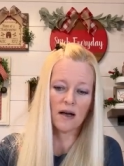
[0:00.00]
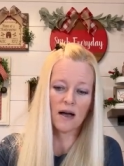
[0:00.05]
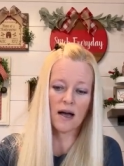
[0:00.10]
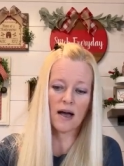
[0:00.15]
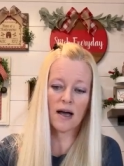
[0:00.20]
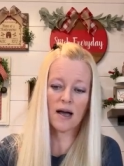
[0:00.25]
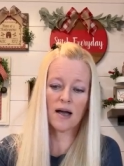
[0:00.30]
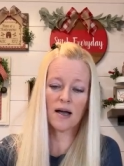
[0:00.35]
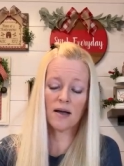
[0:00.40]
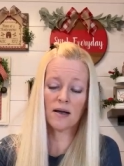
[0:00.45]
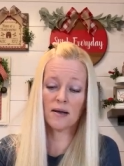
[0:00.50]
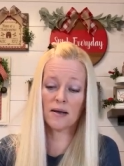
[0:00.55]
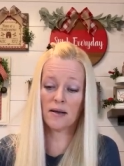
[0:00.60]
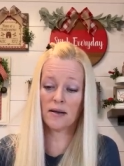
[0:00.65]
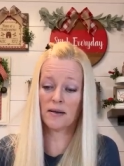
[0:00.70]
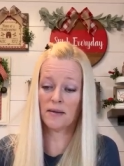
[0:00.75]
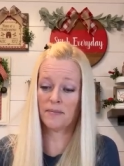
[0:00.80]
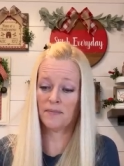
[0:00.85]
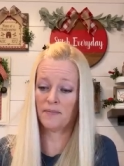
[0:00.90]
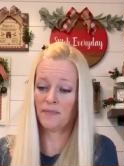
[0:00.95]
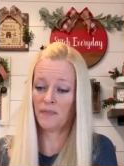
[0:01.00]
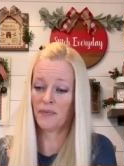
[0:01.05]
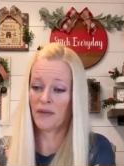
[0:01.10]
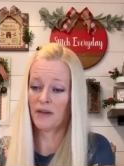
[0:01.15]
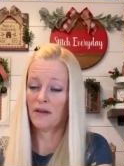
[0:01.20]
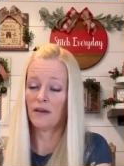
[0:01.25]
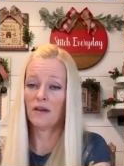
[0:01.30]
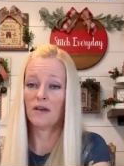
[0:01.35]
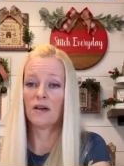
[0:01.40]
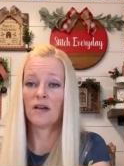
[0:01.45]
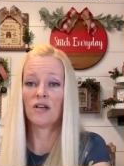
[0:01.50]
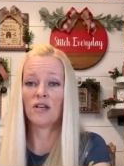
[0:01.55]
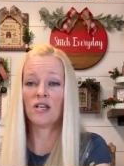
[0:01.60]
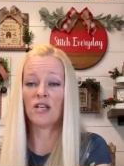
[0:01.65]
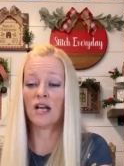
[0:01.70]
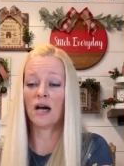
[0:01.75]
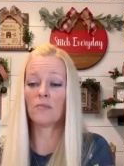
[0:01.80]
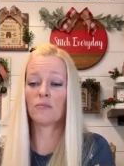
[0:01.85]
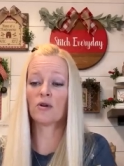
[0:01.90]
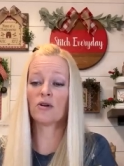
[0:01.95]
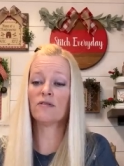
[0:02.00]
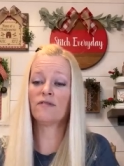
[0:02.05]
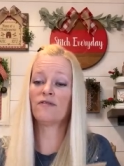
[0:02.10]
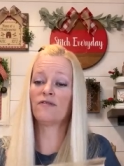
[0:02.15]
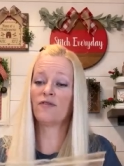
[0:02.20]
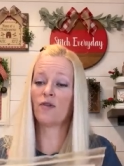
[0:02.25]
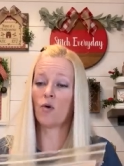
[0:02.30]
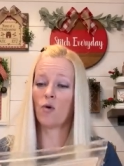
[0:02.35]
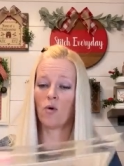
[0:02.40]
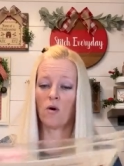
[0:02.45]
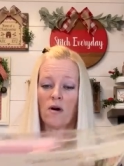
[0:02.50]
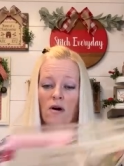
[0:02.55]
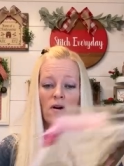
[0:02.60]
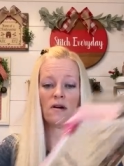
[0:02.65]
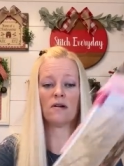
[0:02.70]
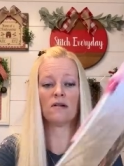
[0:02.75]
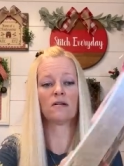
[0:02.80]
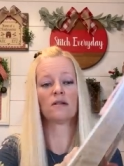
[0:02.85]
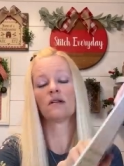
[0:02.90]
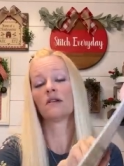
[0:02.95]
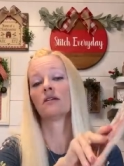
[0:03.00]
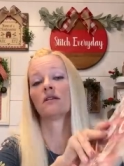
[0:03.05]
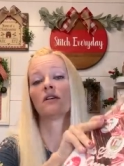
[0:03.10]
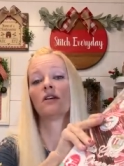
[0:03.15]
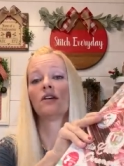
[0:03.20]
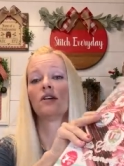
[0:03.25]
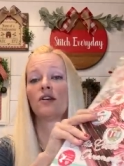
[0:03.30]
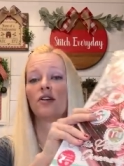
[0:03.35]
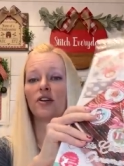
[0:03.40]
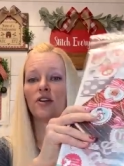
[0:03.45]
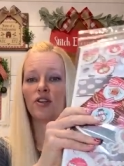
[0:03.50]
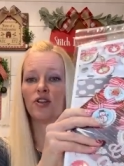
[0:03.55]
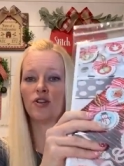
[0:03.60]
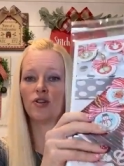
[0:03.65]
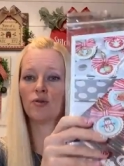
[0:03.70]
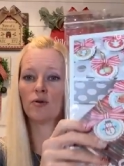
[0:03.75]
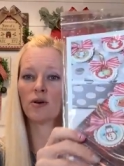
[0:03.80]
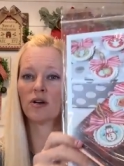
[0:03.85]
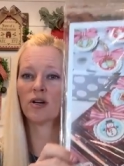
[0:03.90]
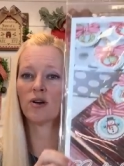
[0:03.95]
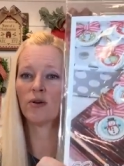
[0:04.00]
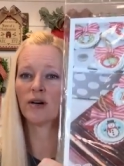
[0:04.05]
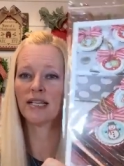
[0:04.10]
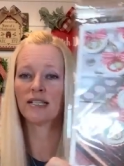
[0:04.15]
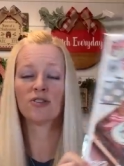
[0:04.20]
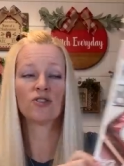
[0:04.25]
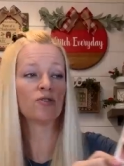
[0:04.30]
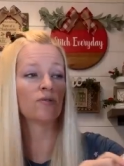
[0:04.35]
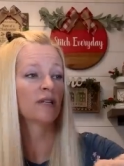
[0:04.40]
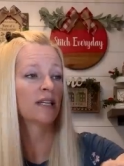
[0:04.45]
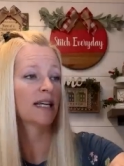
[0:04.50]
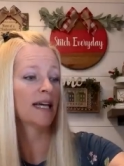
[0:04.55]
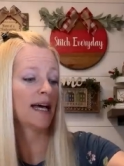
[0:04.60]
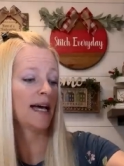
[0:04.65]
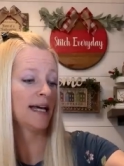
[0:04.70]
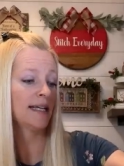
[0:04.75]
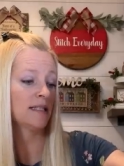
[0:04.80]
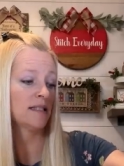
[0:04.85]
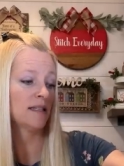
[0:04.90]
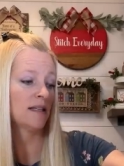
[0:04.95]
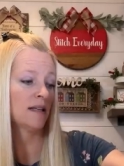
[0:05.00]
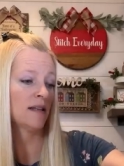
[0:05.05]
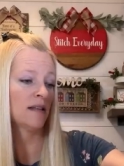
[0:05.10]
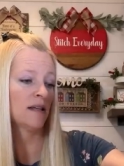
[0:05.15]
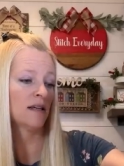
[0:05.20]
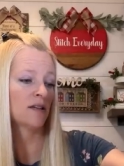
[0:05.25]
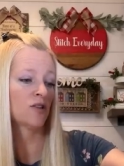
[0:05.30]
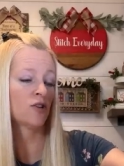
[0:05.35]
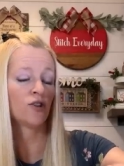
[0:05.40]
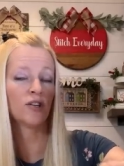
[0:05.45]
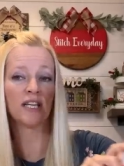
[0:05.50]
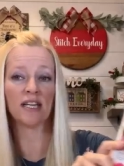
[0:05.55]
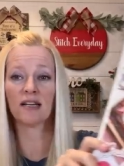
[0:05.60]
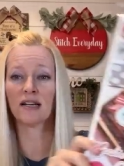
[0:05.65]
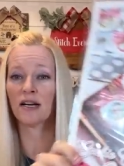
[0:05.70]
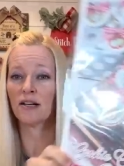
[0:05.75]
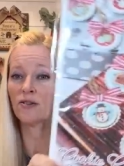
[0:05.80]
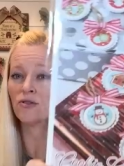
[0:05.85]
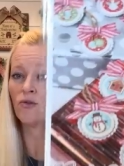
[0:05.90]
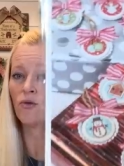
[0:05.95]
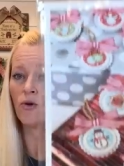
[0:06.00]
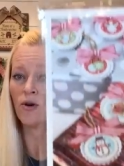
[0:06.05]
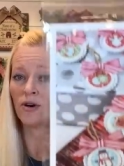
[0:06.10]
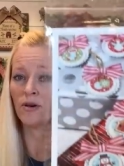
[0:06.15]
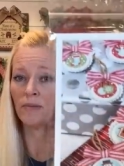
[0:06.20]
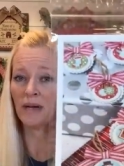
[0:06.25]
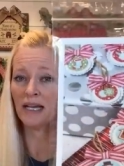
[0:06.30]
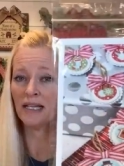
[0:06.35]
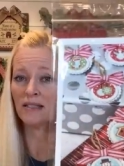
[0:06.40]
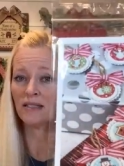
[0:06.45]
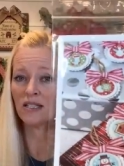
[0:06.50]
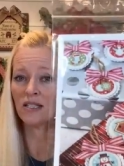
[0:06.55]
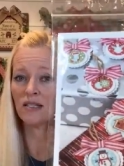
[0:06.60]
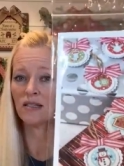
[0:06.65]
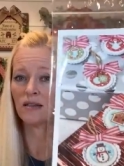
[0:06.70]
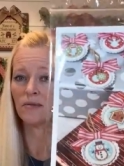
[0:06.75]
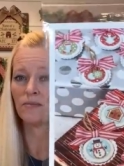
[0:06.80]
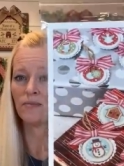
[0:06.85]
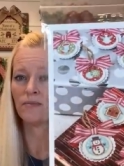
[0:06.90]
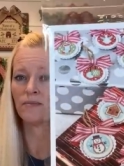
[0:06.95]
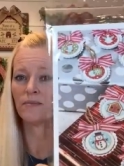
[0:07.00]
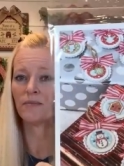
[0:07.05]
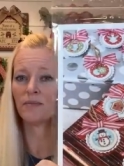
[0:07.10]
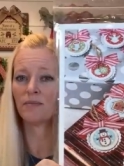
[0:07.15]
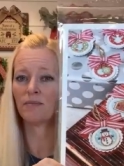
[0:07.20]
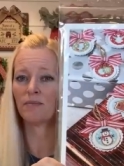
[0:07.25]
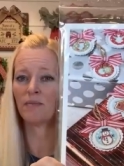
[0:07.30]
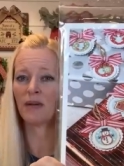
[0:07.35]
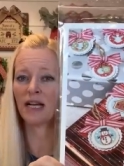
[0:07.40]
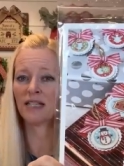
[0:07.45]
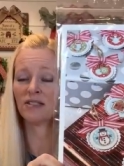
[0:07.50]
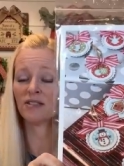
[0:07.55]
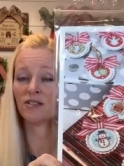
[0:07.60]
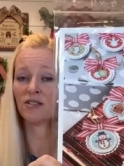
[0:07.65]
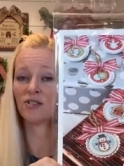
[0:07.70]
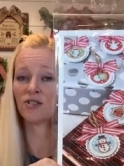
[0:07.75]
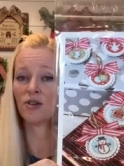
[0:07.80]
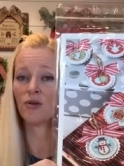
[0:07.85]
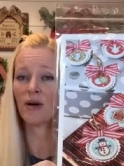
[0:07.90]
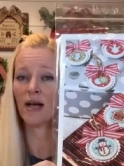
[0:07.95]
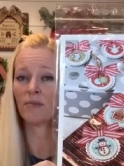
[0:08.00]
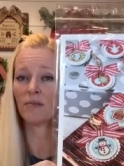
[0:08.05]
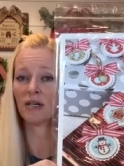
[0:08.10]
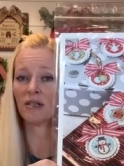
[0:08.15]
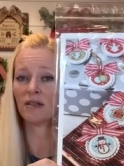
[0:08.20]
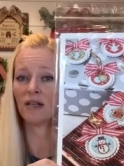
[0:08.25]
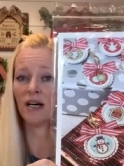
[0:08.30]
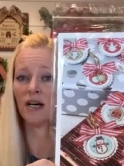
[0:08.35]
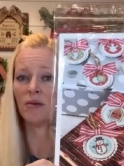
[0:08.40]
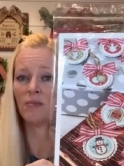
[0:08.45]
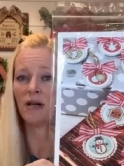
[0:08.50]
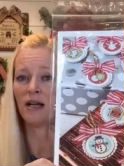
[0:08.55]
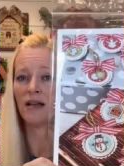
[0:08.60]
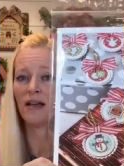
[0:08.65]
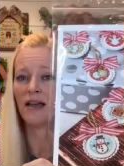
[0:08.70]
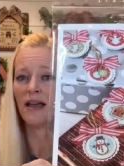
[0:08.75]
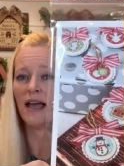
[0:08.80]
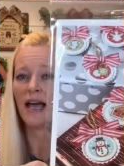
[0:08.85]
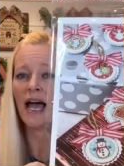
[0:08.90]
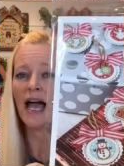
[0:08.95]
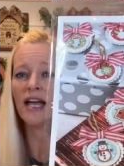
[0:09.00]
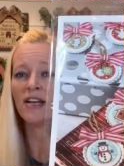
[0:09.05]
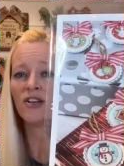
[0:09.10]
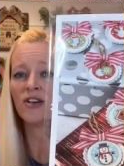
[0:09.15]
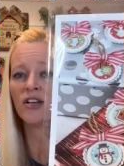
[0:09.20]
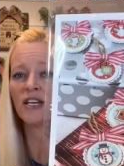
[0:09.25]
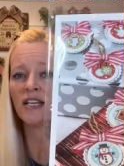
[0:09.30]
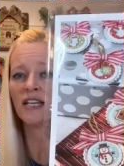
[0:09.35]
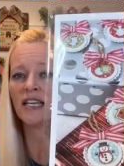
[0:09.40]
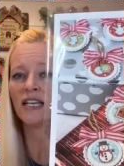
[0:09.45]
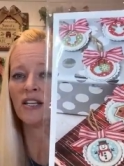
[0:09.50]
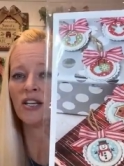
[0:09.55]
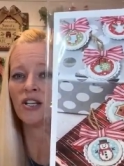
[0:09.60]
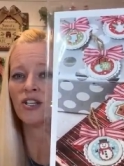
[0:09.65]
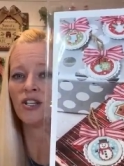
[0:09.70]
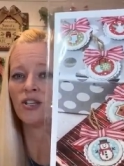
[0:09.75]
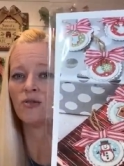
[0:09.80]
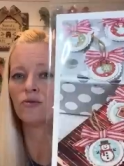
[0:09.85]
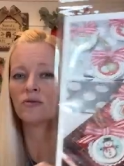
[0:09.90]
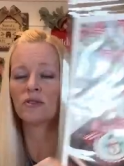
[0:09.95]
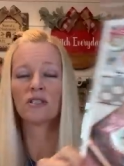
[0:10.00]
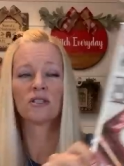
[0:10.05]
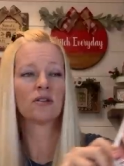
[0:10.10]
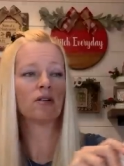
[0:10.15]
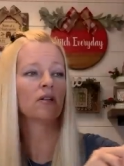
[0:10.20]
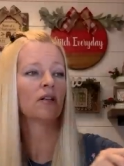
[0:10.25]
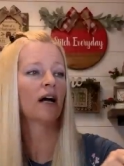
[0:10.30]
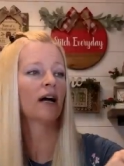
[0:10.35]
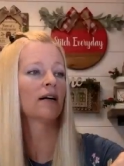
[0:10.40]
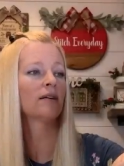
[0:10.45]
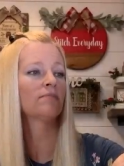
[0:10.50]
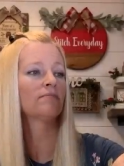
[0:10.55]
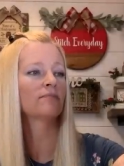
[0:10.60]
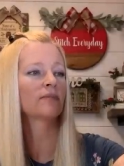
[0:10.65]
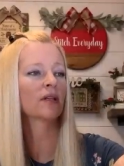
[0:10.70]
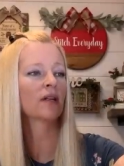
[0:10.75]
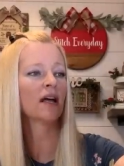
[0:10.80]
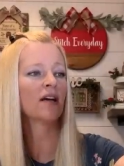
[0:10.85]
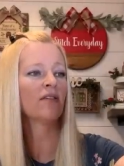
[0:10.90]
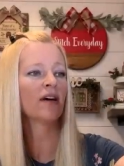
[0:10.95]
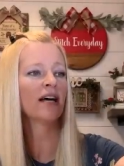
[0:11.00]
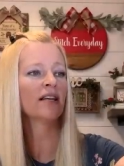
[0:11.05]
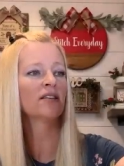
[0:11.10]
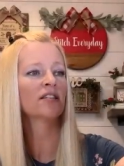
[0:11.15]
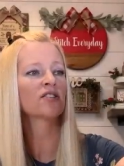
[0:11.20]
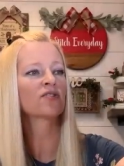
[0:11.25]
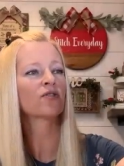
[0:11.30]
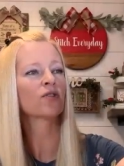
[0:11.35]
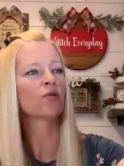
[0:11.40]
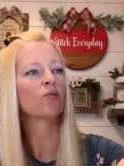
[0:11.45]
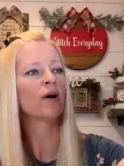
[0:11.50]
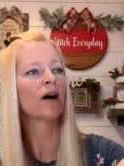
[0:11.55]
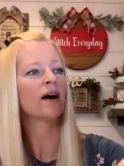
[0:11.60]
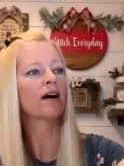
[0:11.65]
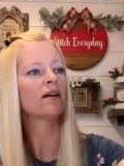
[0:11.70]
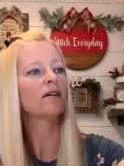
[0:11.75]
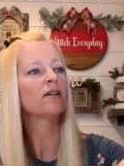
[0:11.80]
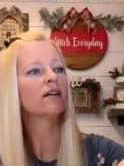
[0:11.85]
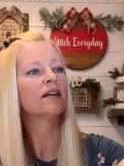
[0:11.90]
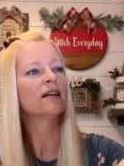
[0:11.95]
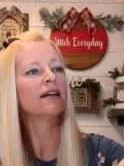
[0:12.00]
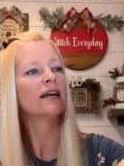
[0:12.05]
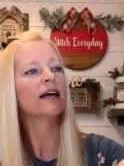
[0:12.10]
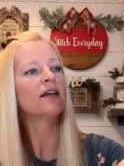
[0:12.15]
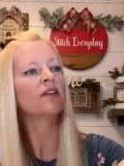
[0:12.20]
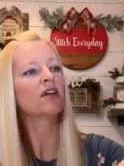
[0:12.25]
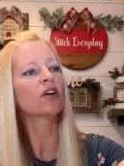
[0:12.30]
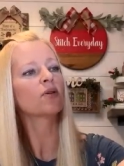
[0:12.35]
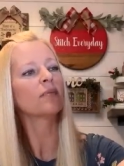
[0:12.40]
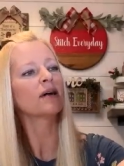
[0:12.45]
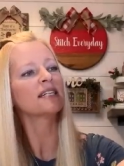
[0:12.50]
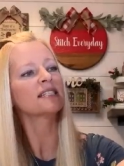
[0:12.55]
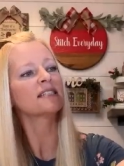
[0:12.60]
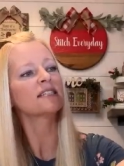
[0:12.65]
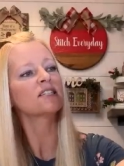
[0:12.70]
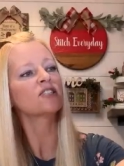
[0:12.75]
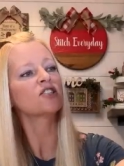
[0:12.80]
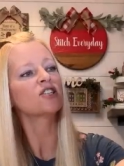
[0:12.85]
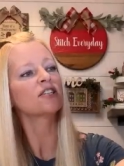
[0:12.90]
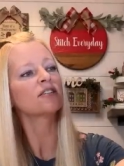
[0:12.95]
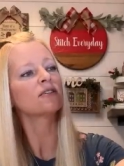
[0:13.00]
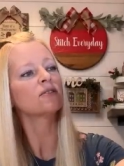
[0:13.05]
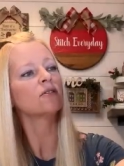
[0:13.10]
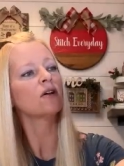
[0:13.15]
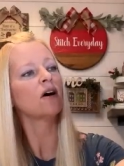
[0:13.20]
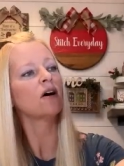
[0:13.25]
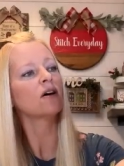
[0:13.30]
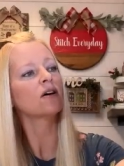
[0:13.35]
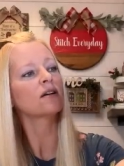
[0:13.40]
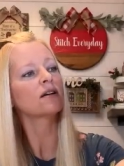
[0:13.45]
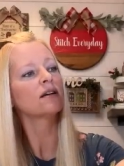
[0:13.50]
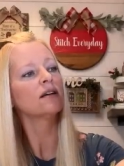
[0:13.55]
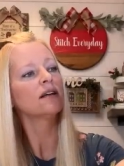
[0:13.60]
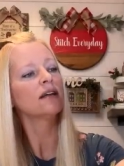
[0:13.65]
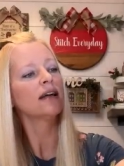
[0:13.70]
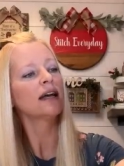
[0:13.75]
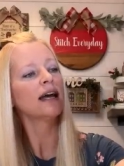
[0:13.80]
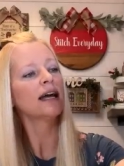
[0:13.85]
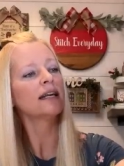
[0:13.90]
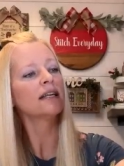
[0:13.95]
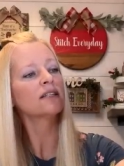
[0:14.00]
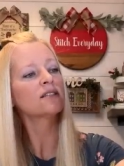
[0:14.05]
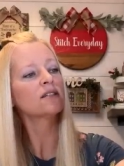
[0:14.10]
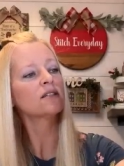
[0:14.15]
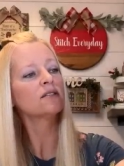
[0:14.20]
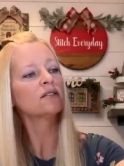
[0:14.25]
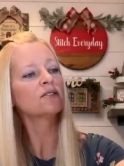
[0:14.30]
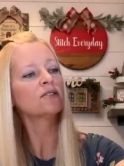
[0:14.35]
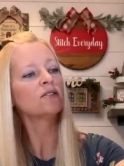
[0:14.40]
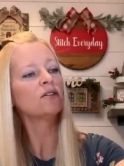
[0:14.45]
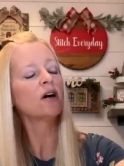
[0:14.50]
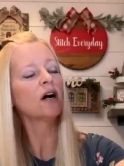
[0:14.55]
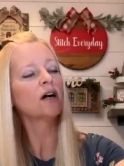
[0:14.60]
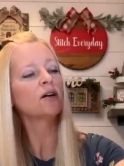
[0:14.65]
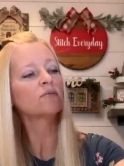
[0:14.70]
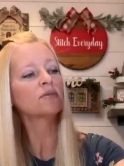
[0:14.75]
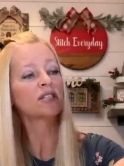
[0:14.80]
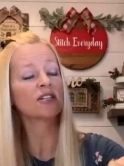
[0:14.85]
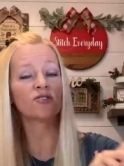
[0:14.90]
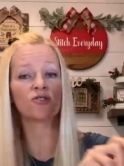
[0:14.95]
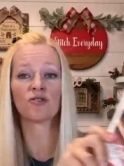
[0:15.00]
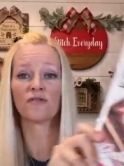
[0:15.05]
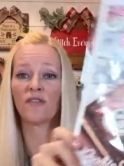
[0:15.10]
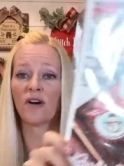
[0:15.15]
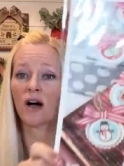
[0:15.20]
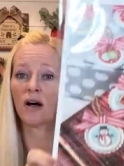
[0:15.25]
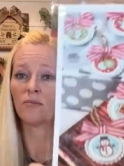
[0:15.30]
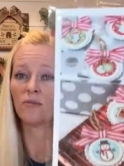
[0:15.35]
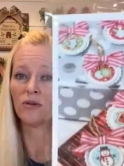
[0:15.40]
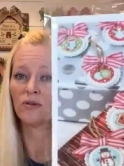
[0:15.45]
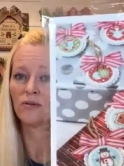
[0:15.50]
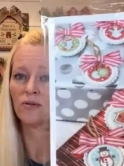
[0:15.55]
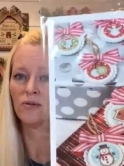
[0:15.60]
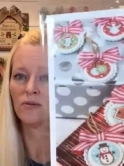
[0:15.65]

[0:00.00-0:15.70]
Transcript: Um, number four, you are going to get the cookie cutter ornaments by So Emma Club. And you're gonna get a cute little, um, I've had these for a while, and they're by stitching along, and it's a little um, scissor fob.